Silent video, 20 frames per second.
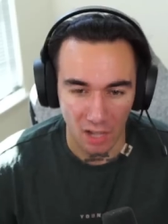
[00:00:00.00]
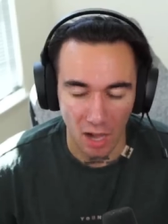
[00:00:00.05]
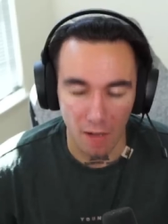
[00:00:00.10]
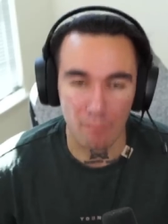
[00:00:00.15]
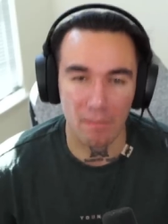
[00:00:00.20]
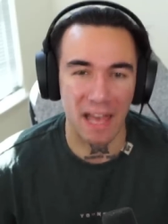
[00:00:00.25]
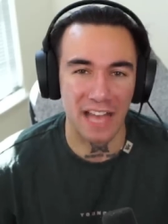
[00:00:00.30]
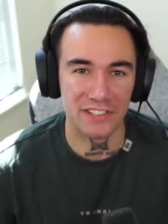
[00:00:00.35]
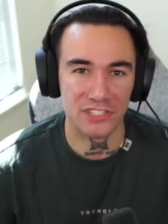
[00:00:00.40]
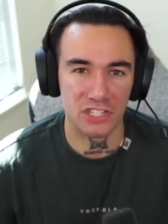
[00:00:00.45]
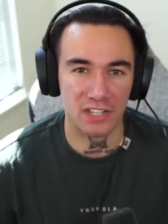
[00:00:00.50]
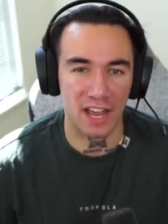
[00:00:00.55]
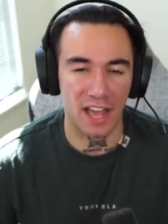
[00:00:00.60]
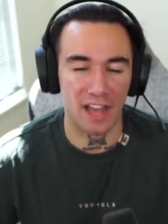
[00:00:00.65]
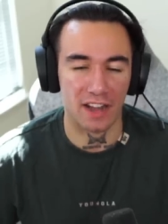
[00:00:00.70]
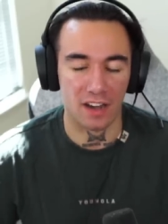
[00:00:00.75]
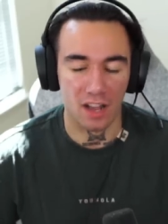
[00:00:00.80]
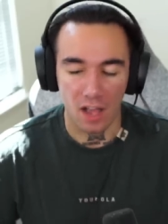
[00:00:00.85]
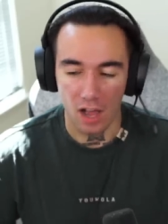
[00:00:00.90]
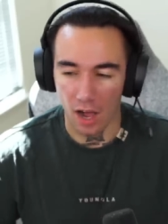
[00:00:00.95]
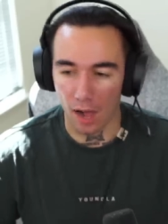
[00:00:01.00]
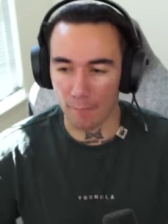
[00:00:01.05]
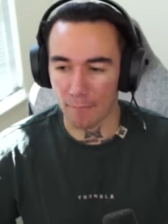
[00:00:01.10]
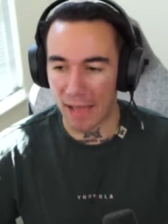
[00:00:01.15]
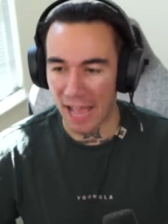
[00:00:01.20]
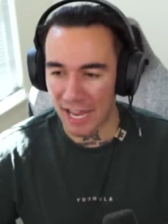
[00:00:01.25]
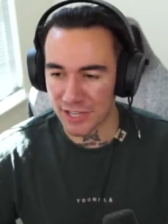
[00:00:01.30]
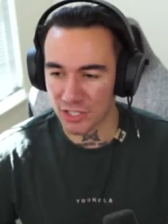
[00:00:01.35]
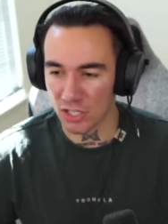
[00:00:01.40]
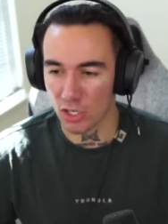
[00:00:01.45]
Imagine that.
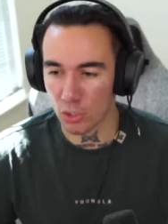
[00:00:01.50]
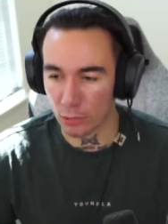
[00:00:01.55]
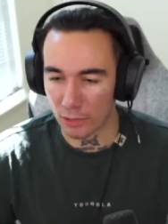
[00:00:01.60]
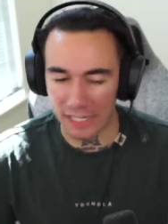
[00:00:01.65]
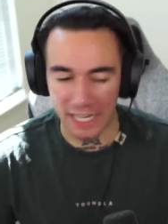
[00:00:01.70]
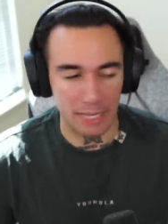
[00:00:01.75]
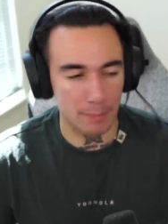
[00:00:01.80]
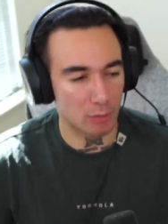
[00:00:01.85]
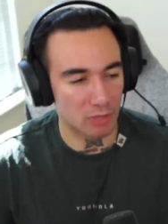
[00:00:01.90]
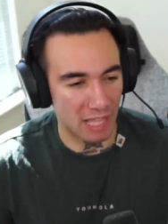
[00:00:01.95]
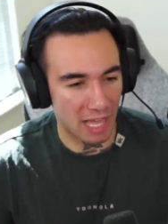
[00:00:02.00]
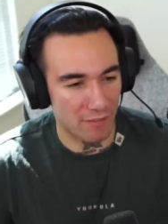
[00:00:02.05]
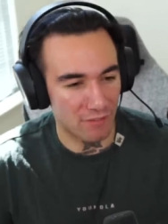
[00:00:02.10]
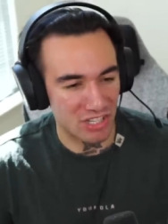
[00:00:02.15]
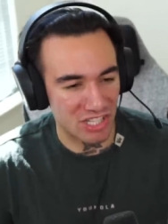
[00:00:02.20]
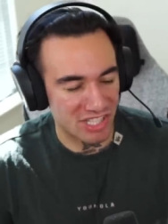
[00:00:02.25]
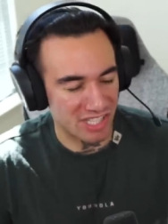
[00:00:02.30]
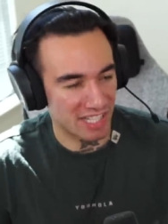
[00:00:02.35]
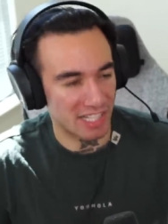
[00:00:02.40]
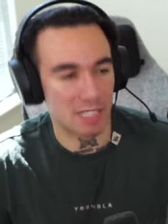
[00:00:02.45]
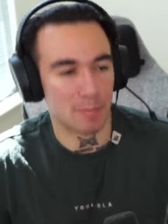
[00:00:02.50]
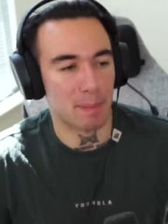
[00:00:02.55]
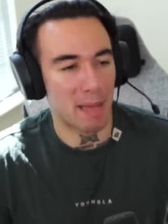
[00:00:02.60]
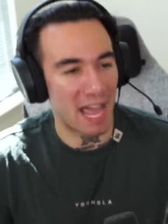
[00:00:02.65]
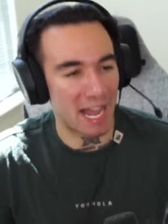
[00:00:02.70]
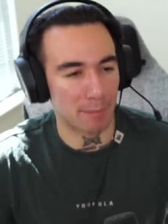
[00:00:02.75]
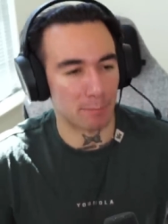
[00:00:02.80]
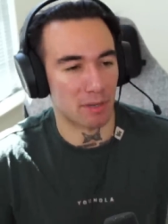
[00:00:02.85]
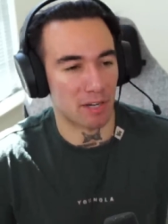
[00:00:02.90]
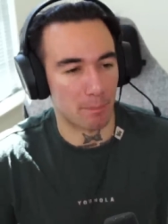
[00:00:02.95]
Imagine you were able to have a six
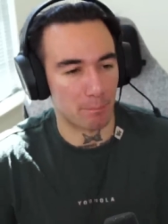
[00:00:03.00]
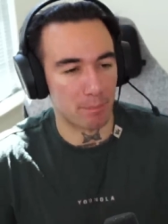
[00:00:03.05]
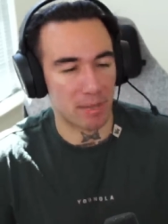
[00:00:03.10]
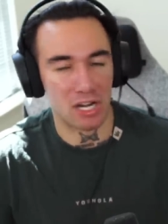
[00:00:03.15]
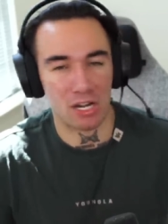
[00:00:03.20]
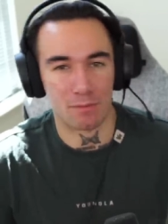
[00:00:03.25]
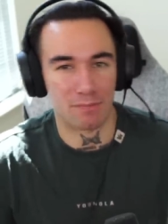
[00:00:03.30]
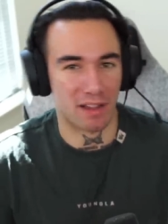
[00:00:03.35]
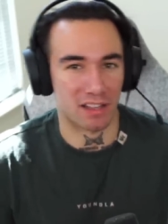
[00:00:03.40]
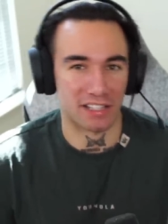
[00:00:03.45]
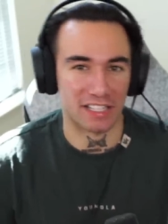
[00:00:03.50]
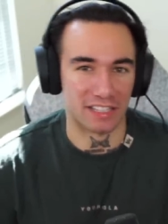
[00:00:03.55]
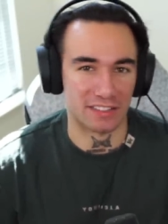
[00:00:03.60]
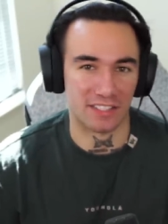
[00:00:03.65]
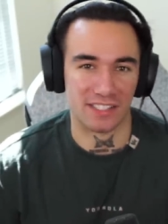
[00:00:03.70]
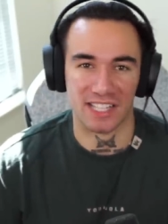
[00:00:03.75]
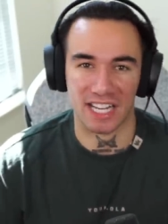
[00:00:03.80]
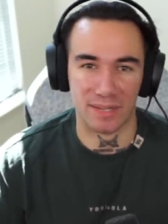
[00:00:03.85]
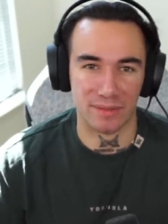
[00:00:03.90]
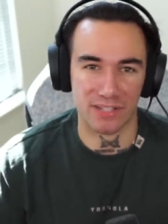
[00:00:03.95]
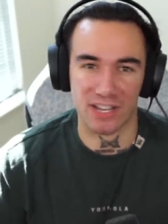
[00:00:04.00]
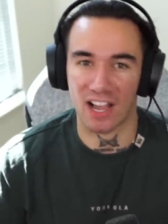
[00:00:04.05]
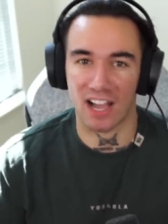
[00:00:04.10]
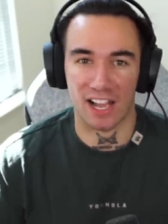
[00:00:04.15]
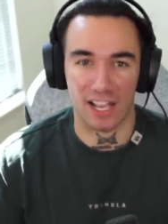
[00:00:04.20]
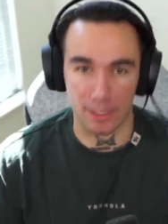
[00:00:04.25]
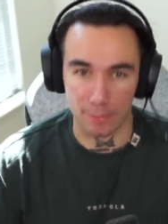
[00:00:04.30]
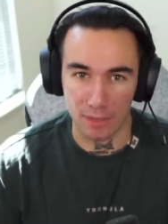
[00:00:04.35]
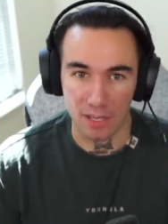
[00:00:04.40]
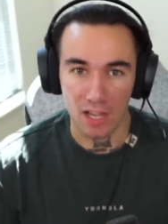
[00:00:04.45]
pack but a beer belly at the same
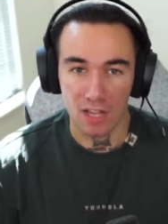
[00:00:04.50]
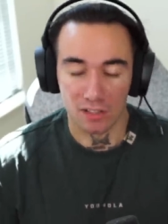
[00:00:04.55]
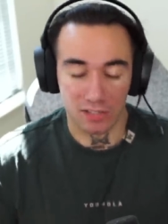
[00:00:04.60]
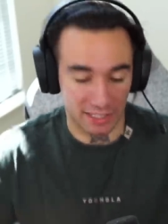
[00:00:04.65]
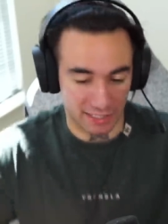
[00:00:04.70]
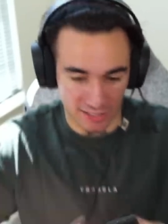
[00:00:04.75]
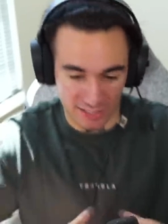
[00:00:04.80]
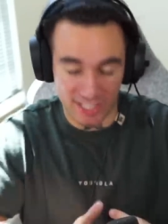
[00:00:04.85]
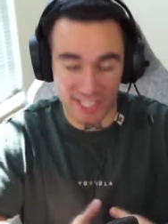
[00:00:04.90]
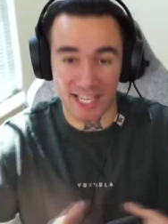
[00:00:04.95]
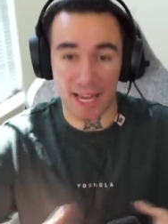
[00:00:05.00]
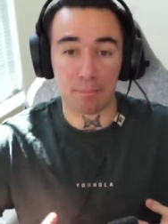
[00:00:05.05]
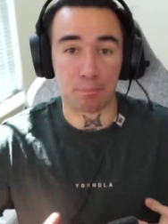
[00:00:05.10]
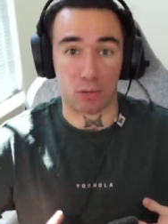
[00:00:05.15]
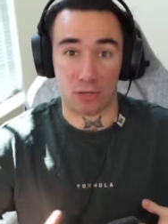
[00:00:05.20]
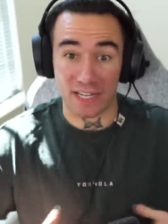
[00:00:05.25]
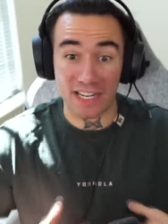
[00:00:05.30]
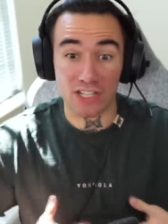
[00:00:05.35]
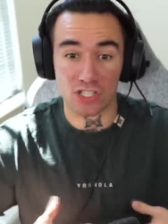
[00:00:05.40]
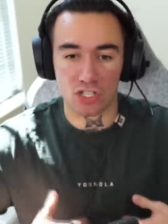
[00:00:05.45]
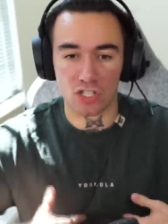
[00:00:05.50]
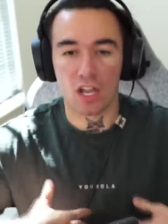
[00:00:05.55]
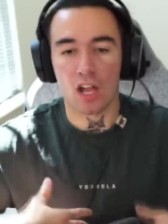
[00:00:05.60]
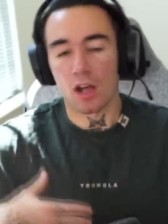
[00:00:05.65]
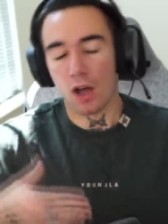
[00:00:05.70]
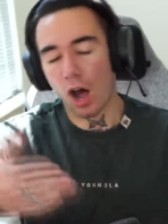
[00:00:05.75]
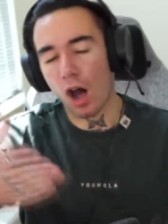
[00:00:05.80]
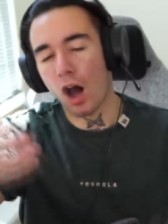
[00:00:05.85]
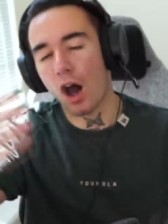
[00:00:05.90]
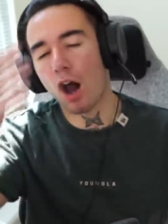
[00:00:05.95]
time. Like it's separate. He has
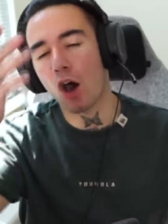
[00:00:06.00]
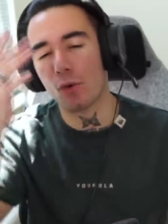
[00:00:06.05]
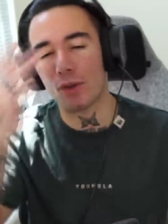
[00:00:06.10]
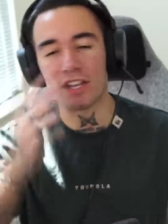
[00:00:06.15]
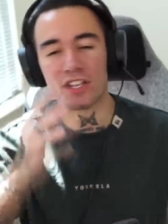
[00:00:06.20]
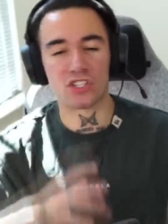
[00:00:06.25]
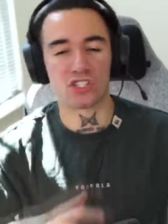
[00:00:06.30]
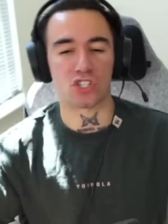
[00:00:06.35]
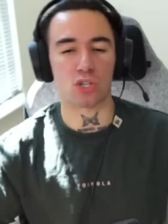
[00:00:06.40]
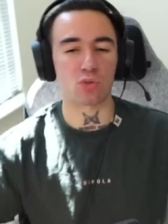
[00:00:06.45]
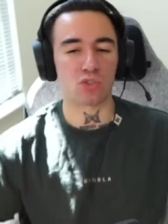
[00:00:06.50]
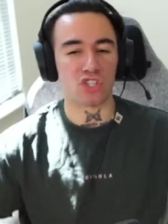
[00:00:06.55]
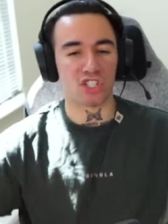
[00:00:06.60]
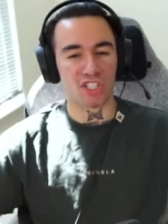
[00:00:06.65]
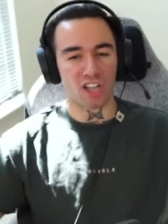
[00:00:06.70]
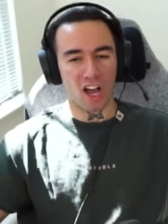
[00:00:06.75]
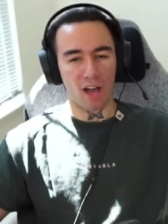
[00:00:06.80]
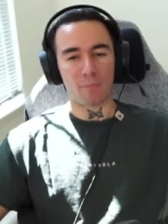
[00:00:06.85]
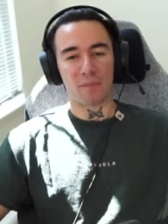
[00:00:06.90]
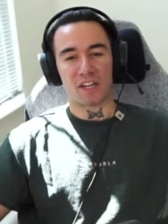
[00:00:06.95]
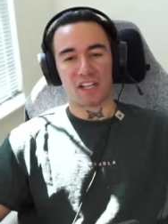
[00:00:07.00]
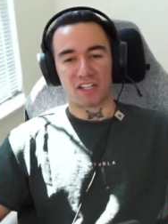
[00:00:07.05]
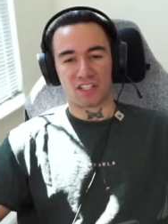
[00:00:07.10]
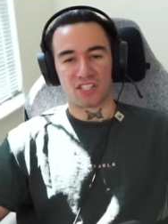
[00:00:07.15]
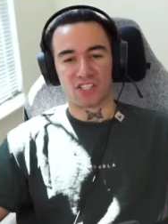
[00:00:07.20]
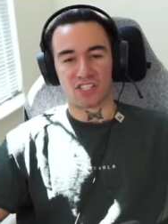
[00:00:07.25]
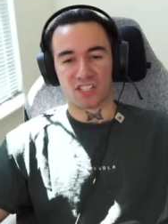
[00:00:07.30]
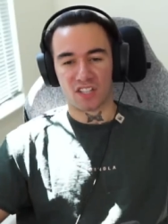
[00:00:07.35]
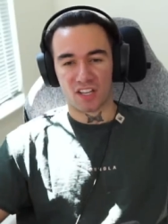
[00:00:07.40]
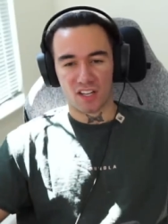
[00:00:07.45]
oh, he has two
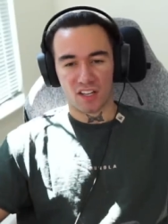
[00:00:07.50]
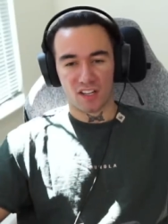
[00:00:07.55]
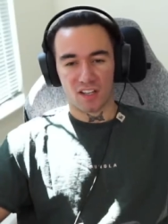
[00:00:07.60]
stomachs